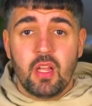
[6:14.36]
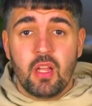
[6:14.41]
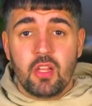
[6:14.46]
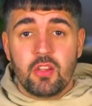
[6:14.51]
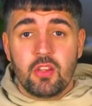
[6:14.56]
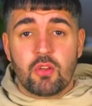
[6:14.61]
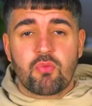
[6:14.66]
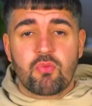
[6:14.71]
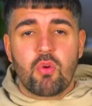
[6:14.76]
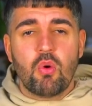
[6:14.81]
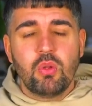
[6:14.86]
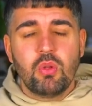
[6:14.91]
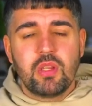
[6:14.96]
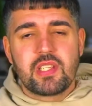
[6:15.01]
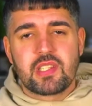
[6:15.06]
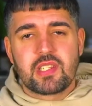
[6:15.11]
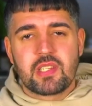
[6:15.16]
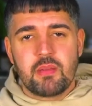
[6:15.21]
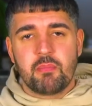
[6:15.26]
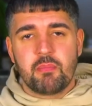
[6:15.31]
The rule is
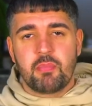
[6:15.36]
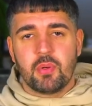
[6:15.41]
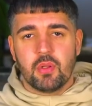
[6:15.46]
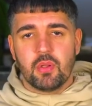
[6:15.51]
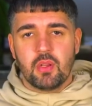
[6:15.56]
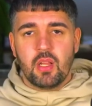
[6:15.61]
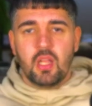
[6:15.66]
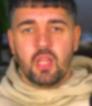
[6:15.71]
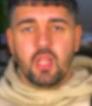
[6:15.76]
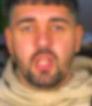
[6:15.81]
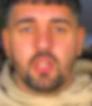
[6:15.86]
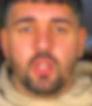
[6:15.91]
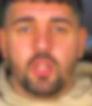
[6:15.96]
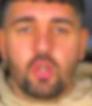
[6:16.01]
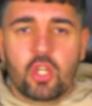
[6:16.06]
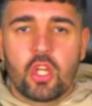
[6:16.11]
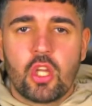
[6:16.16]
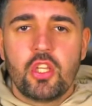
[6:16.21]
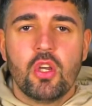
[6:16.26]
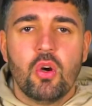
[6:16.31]
simple.
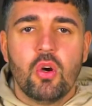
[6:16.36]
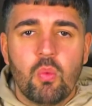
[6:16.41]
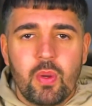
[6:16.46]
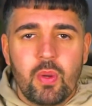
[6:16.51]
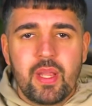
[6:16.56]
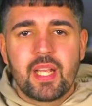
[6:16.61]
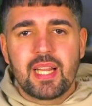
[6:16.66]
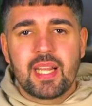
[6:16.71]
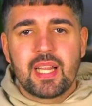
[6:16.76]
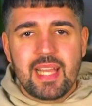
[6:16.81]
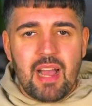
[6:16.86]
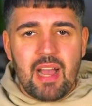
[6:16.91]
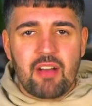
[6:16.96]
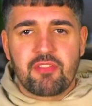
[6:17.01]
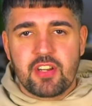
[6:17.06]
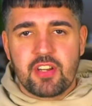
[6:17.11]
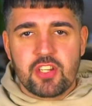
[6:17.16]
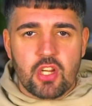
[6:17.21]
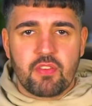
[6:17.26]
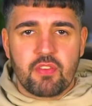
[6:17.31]
Look at your weekly
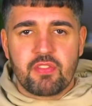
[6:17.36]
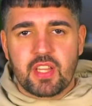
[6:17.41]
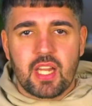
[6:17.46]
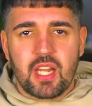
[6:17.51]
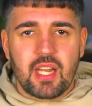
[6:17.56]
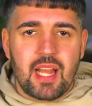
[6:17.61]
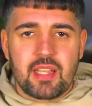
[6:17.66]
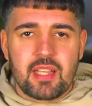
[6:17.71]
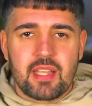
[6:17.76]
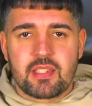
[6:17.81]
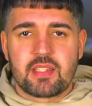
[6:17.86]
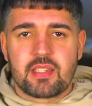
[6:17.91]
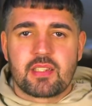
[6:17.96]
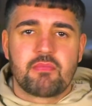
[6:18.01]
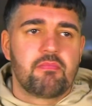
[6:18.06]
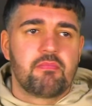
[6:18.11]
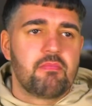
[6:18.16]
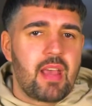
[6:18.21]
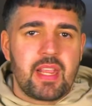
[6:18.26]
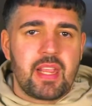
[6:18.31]
average over the last
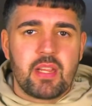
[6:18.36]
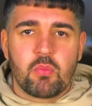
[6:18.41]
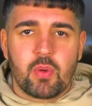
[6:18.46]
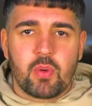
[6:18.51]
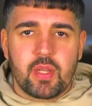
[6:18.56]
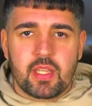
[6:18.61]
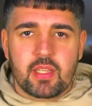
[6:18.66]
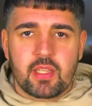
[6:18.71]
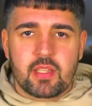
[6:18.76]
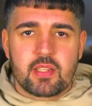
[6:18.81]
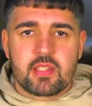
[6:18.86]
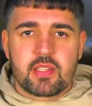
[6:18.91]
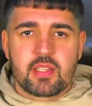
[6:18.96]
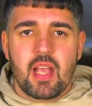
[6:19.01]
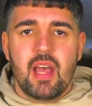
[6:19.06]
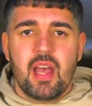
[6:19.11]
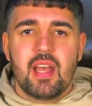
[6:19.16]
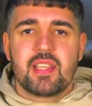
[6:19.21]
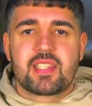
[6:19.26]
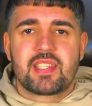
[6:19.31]
8 weeks.
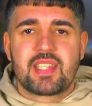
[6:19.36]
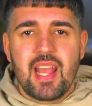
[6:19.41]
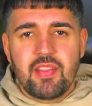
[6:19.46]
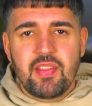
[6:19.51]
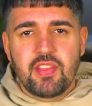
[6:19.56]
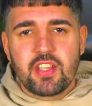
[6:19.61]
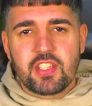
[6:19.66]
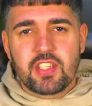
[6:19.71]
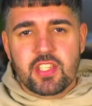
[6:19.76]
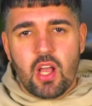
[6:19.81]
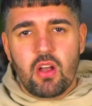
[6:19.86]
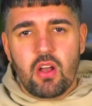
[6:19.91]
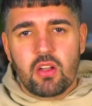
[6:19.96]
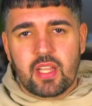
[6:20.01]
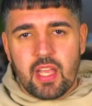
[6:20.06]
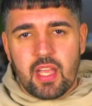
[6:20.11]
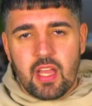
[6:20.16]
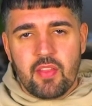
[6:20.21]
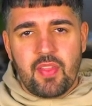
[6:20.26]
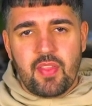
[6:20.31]
Set the
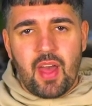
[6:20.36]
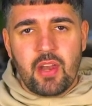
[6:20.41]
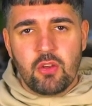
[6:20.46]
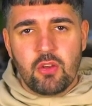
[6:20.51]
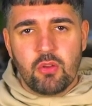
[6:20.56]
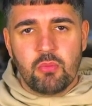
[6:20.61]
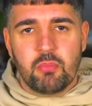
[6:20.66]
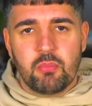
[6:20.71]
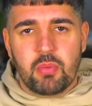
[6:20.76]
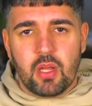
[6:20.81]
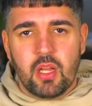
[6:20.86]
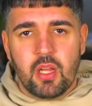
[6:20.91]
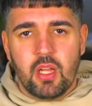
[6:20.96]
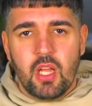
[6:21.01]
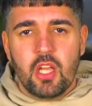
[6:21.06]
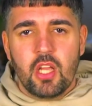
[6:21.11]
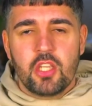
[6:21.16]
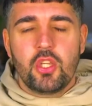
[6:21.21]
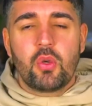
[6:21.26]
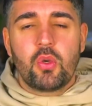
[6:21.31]
target at that number.
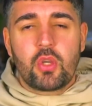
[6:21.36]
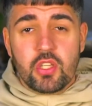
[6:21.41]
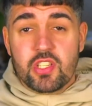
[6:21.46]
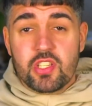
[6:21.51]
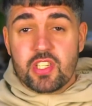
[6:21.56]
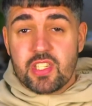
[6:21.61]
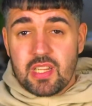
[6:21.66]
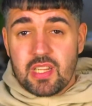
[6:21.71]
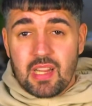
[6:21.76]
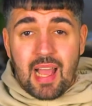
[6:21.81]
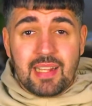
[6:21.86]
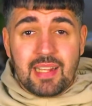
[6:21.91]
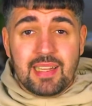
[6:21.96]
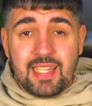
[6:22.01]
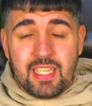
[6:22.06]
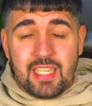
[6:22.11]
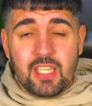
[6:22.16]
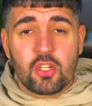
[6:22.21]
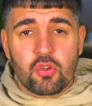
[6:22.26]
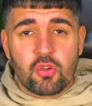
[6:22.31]
You can
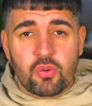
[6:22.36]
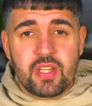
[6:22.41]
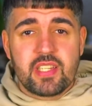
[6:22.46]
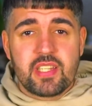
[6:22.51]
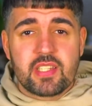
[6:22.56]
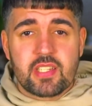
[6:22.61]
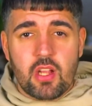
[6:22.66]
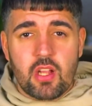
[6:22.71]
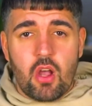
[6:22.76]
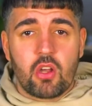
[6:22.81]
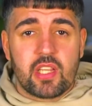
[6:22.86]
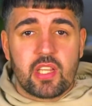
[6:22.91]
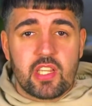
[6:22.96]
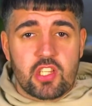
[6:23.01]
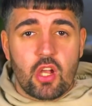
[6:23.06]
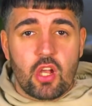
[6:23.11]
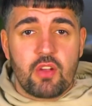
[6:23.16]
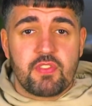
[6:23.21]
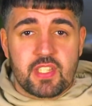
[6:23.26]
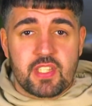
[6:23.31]
slightly increase targets
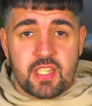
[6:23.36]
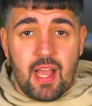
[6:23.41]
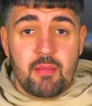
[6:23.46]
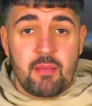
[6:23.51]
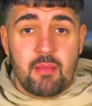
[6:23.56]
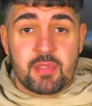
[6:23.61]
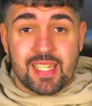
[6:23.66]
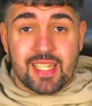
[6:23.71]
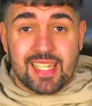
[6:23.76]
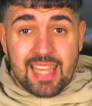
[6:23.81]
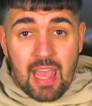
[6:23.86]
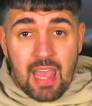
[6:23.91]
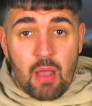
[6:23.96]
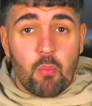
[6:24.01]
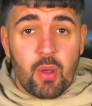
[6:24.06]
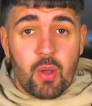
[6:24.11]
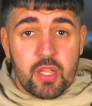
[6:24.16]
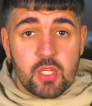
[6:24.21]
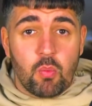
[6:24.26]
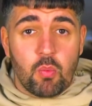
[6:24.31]
over time to get
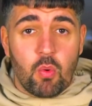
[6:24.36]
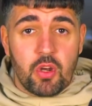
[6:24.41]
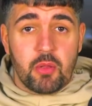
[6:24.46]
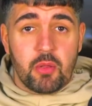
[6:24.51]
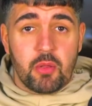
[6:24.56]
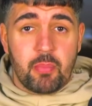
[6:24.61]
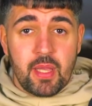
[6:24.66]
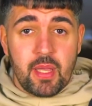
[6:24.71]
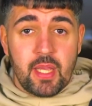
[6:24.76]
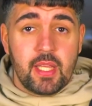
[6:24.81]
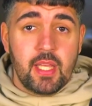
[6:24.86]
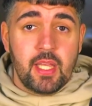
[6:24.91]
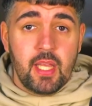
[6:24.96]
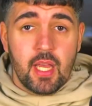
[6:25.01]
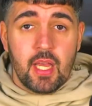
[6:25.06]
where you want to be,